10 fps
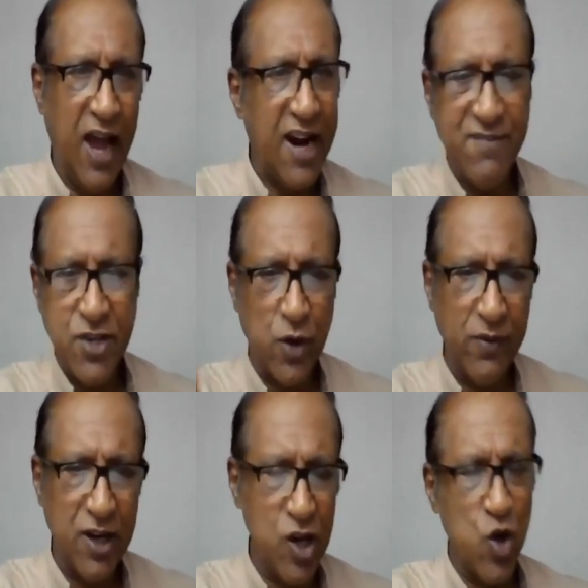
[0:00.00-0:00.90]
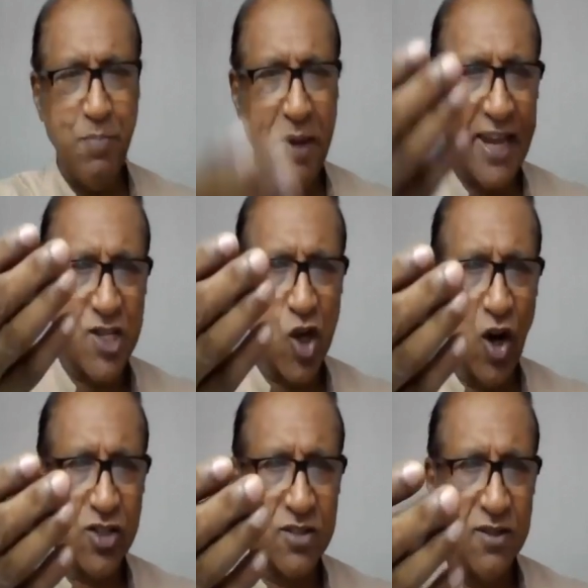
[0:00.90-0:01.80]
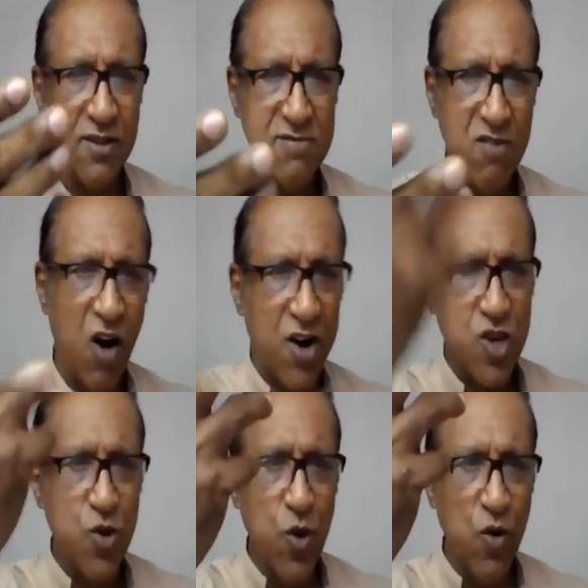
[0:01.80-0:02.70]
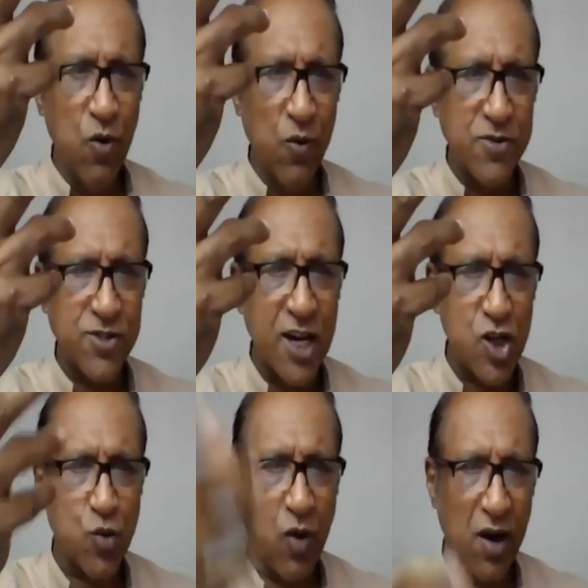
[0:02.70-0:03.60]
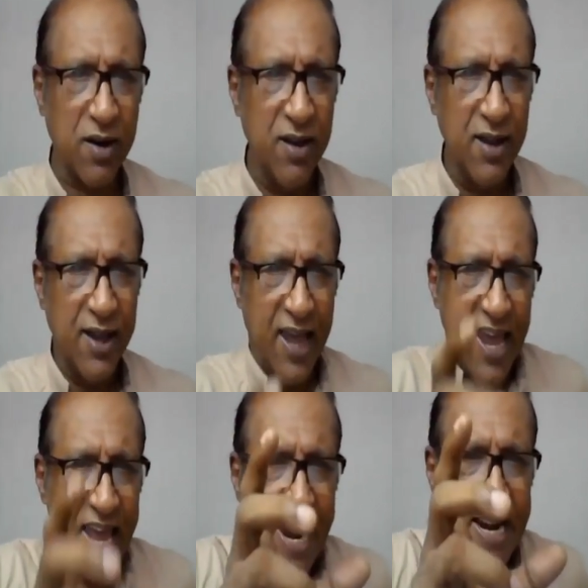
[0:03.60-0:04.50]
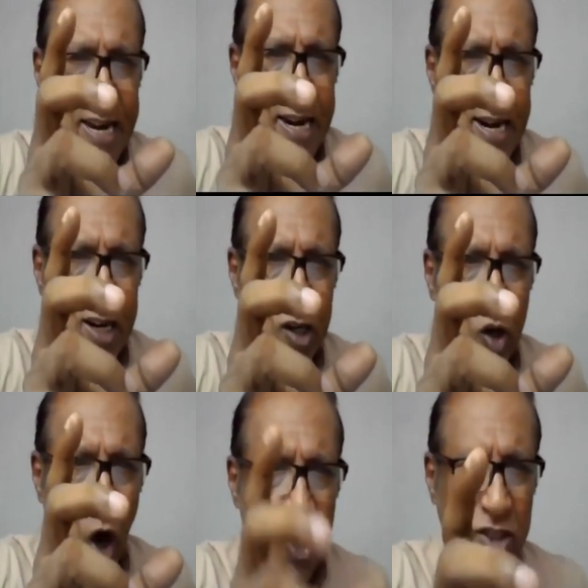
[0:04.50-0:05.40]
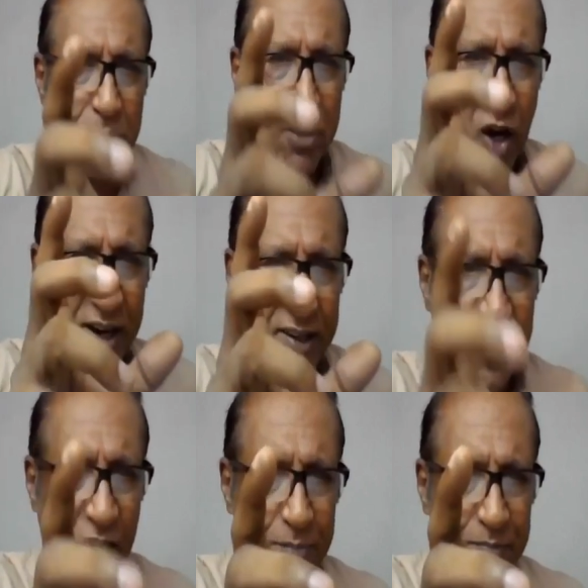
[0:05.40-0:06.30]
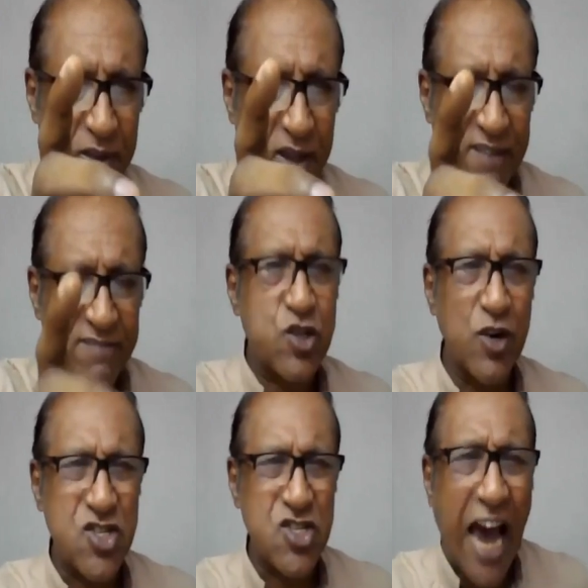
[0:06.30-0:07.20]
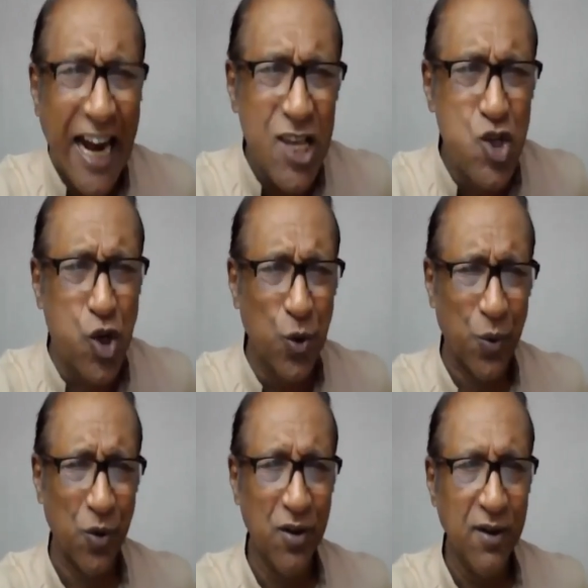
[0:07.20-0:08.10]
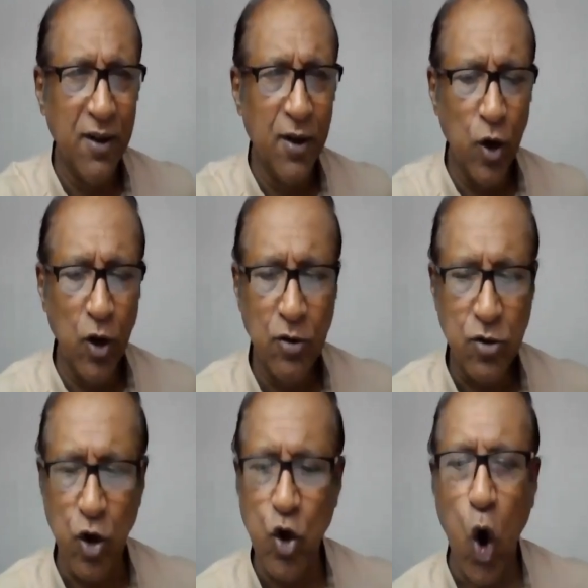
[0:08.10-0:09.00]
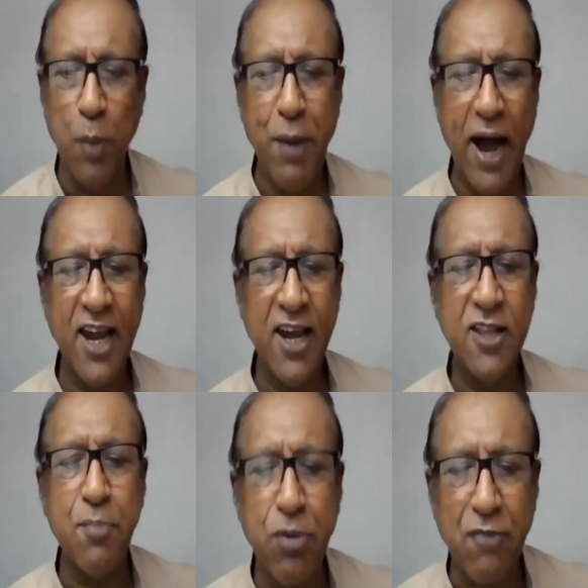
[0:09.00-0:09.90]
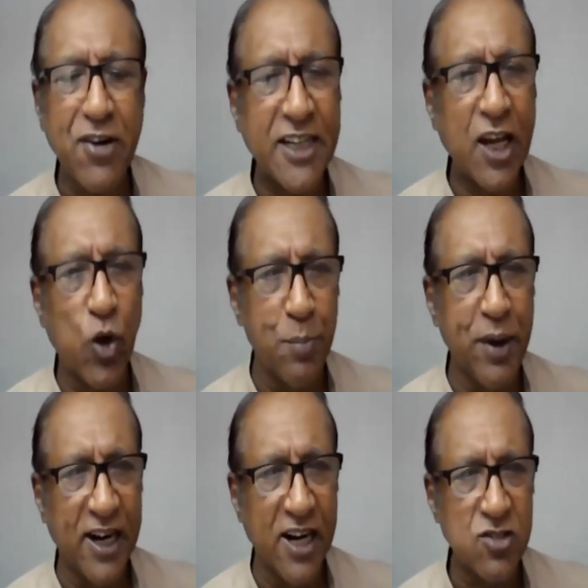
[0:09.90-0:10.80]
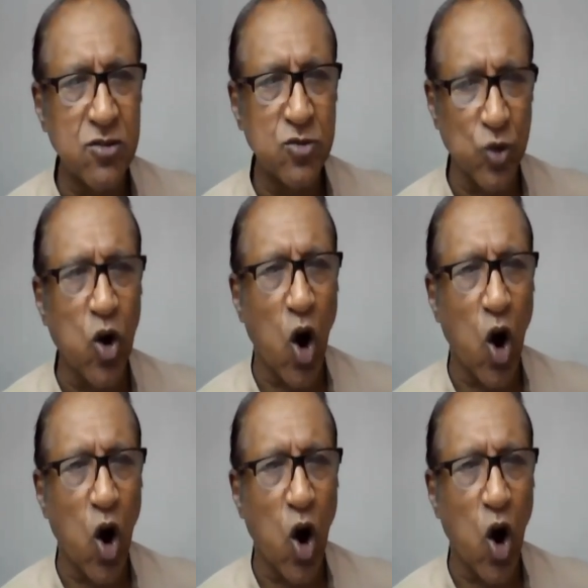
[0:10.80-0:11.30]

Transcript: And whichever you make a choice or you search for a concept or a term which will challenge you to go by the prophetic obedience to